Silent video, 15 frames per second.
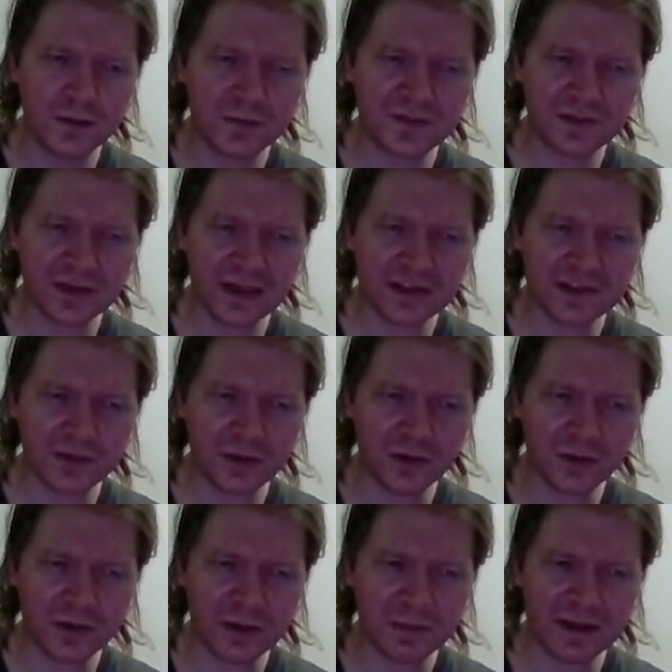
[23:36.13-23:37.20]
that's the wrong
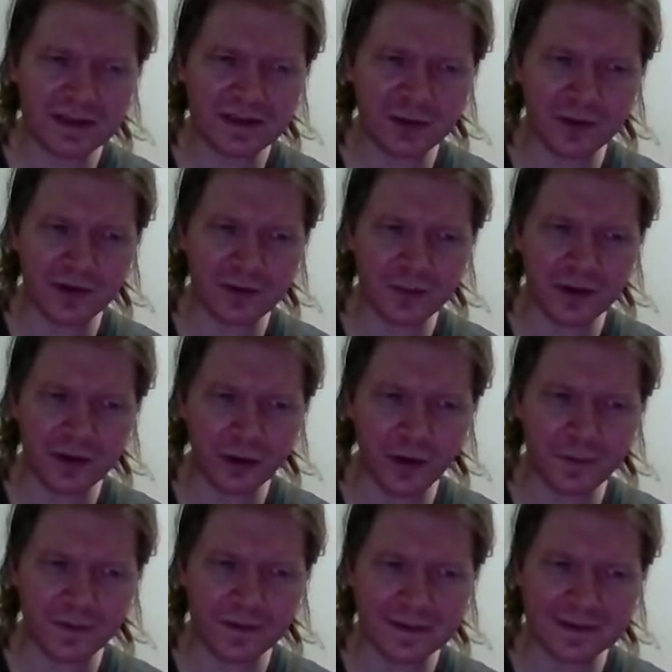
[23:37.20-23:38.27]
one because I wanted to write
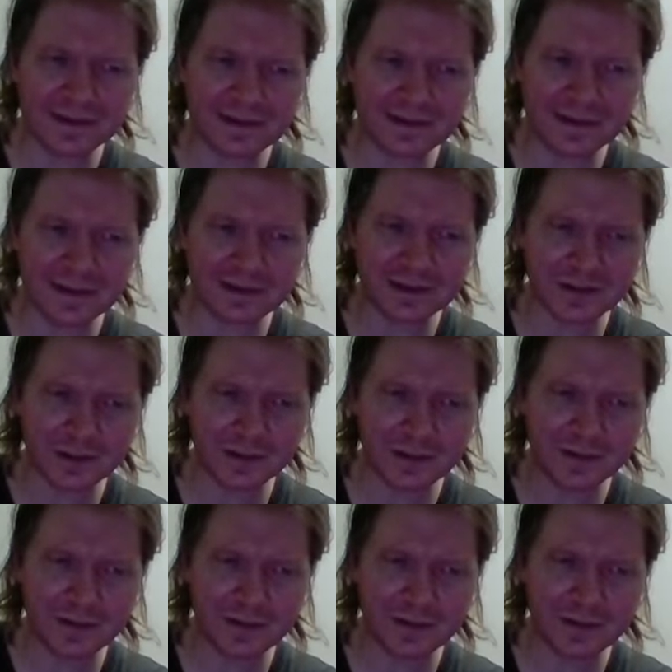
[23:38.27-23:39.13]
Arthas legendary.